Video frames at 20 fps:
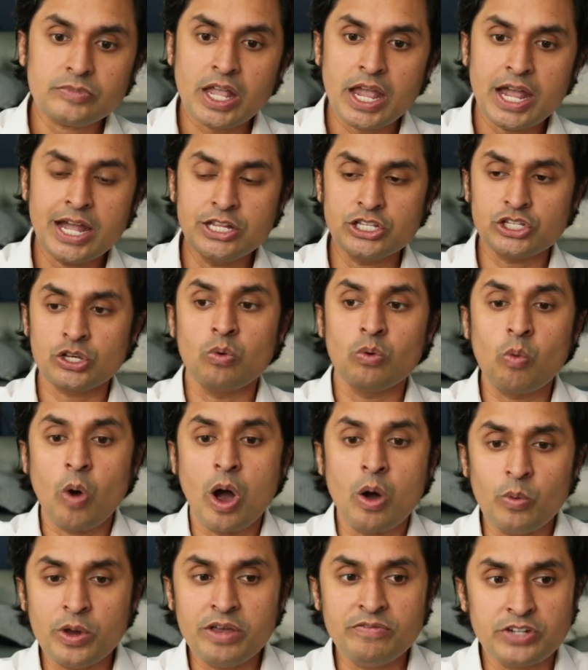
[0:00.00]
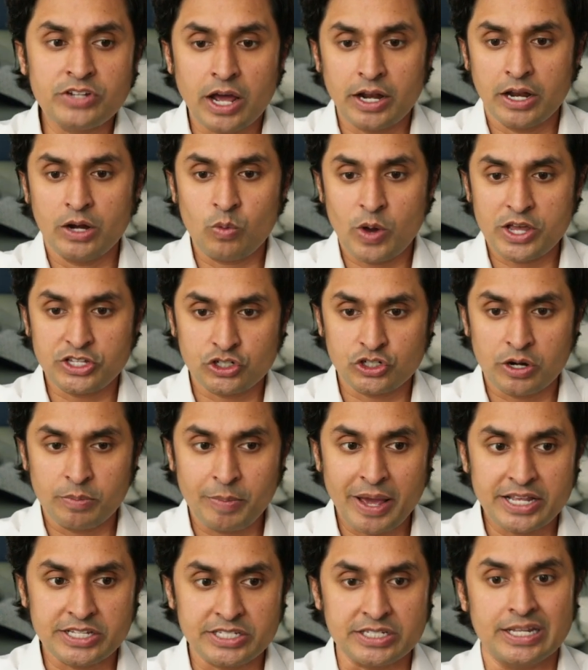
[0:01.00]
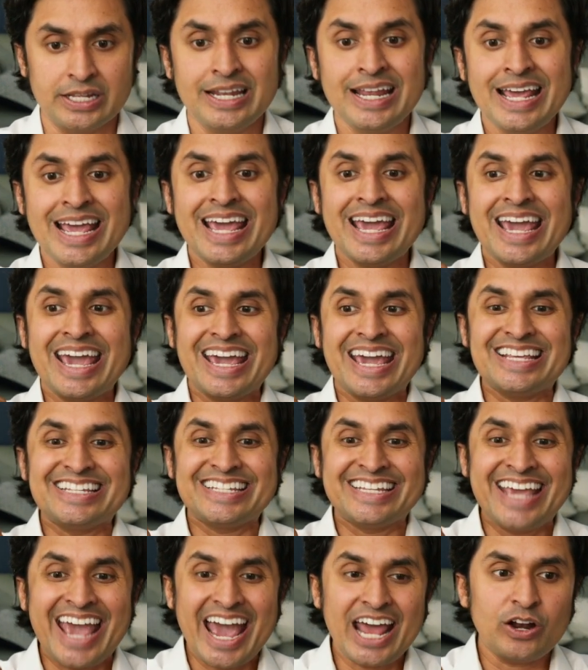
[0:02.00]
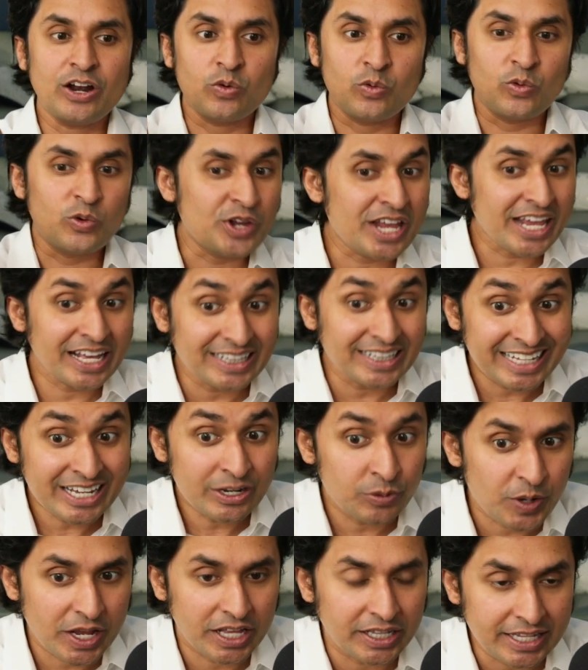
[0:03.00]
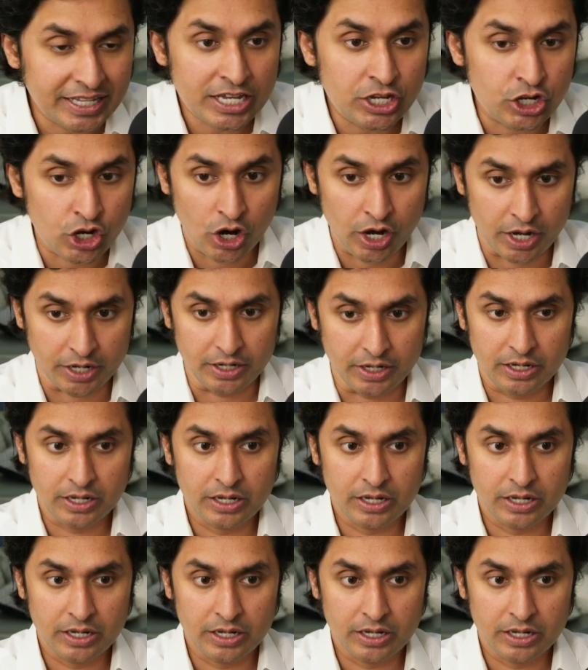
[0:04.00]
And so what we've done in Western medicine is get really, really good